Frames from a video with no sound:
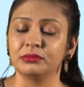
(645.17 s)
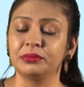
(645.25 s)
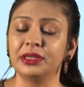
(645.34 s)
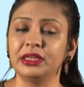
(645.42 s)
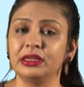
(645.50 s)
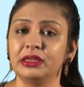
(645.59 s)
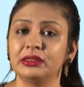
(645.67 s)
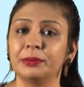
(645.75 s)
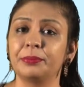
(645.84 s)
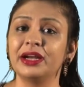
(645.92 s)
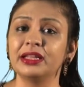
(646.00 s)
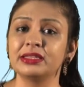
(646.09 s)
be the
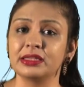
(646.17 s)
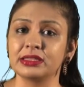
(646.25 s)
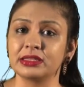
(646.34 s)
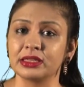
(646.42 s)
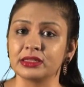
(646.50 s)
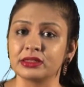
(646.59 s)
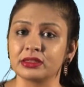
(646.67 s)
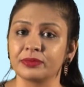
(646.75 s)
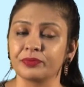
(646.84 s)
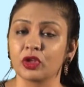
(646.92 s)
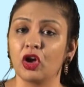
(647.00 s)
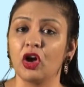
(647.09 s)
predecessors
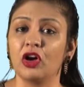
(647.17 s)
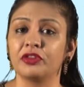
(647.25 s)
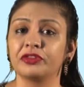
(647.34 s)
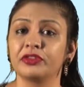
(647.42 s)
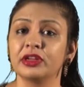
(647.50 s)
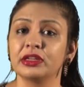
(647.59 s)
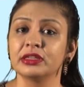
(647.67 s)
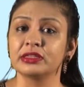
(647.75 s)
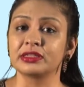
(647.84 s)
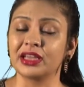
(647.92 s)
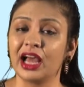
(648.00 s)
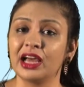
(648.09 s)
of
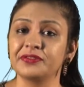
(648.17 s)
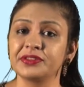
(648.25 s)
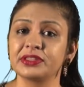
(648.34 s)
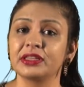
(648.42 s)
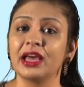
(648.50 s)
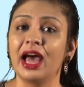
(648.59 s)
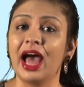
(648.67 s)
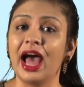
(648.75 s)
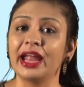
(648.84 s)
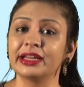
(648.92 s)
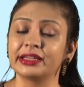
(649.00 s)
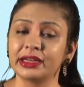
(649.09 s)
scarves
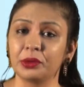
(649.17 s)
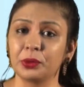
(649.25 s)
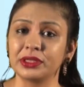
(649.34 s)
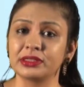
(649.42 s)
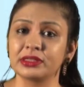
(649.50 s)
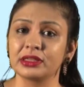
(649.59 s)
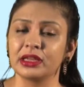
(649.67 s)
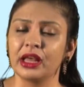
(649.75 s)
and cravats